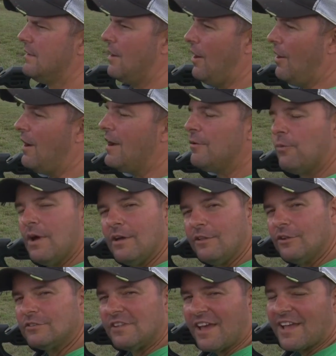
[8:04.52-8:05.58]
All right, well, it
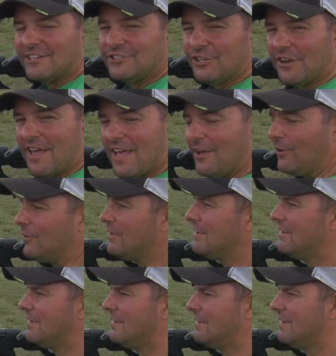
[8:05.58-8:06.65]
looks like I should have held
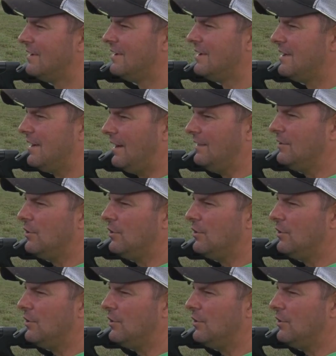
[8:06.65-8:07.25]
a